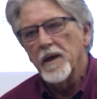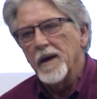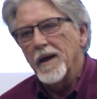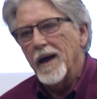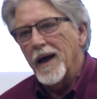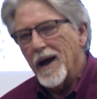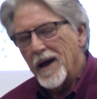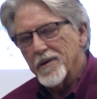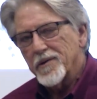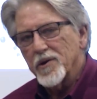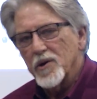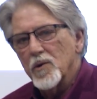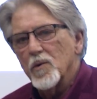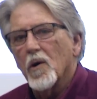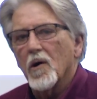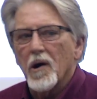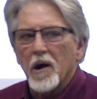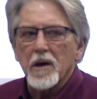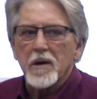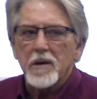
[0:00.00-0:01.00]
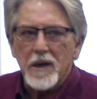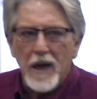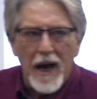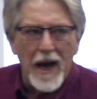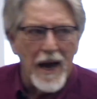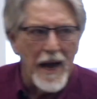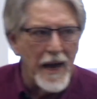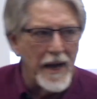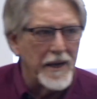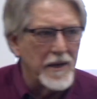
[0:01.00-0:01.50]
how do our
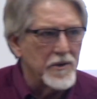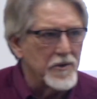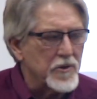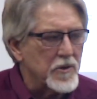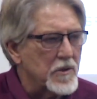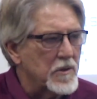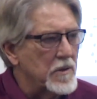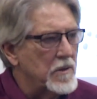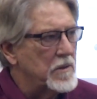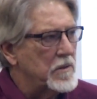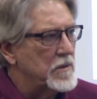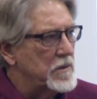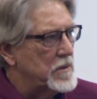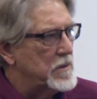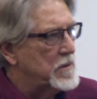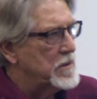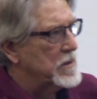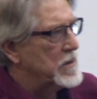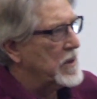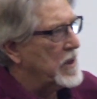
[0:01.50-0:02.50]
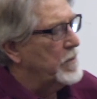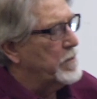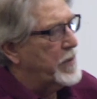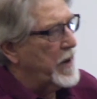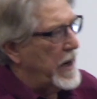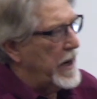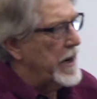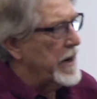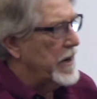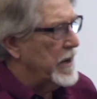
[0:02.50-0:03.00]
guys
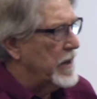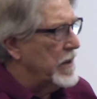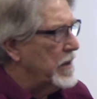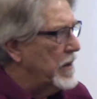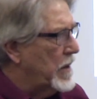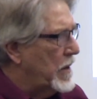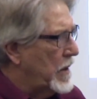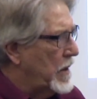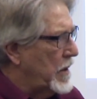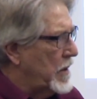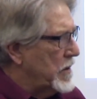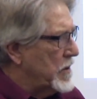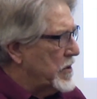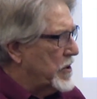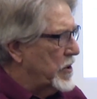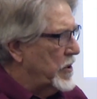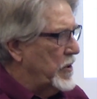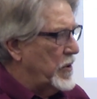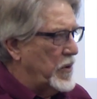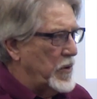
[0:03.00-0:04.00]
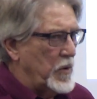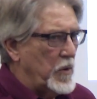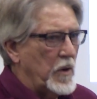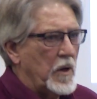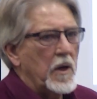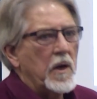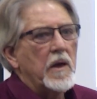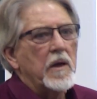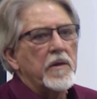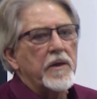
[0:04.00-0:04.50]
compare to
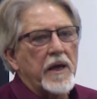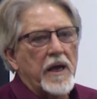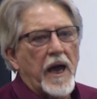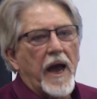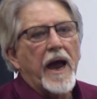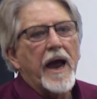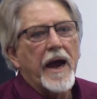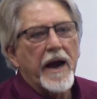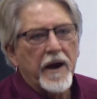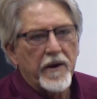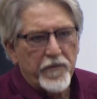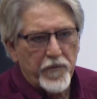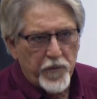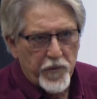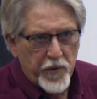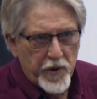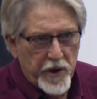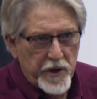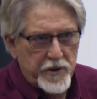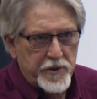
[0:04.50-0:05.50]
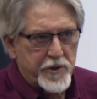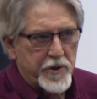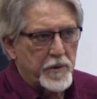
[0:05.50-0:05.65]
the average